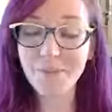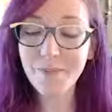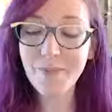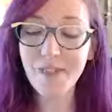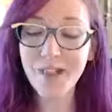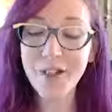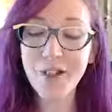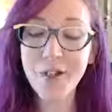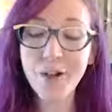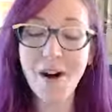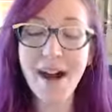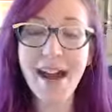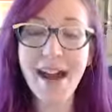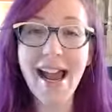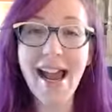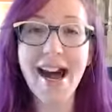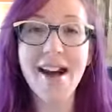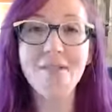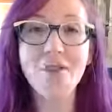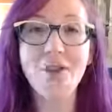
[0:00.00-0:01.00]
So I
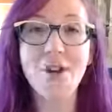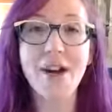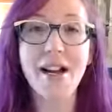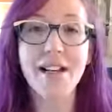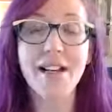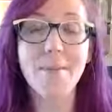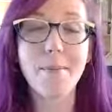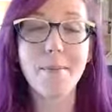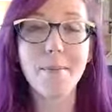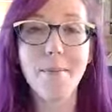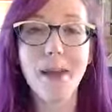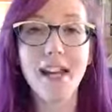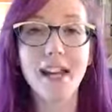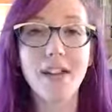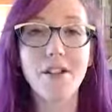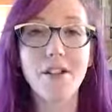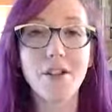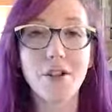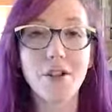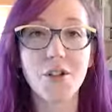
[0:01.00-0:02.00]
have tried in
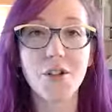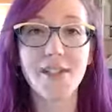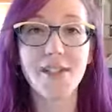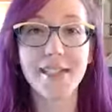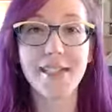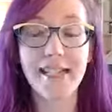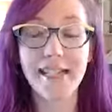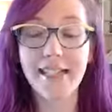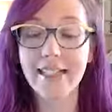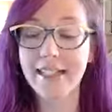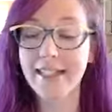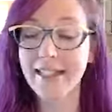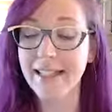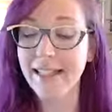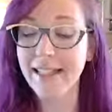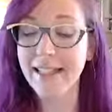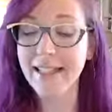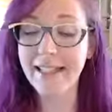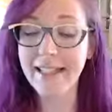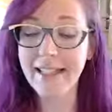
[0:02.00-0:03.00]
major cities,
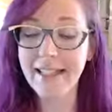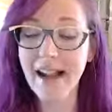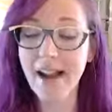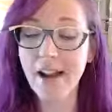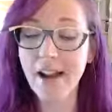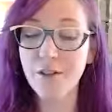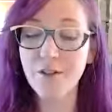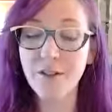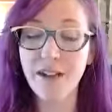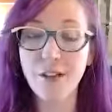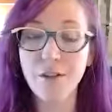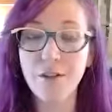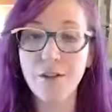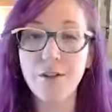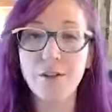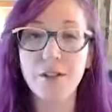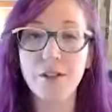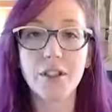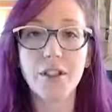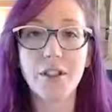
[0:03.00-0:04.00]
Seattle,
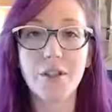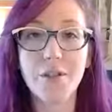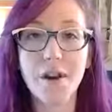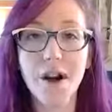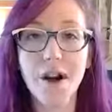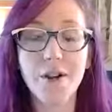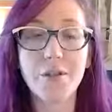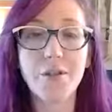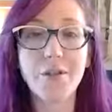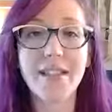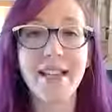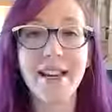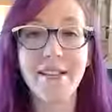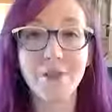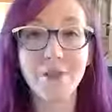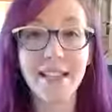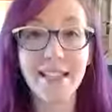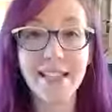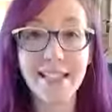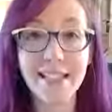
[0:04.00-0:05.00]
Vancouver, Toronto, San
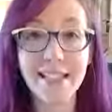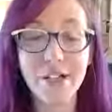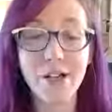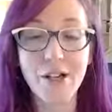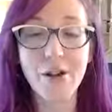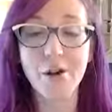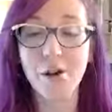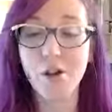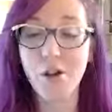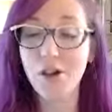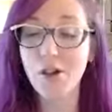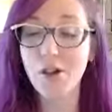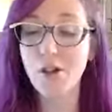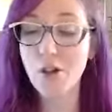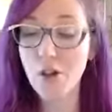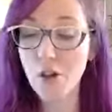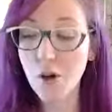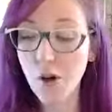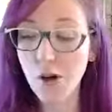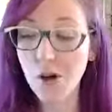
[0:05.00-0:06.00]
Francisco, New
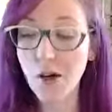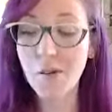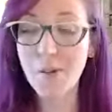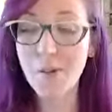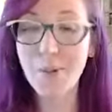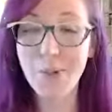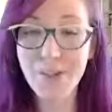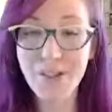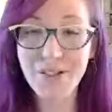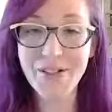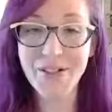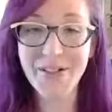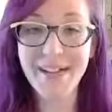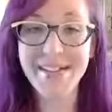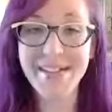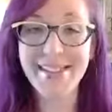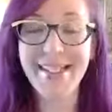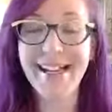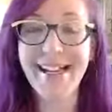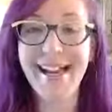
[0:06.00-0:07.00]
York,
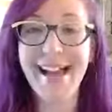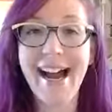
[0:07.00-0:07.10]
Brooklyn,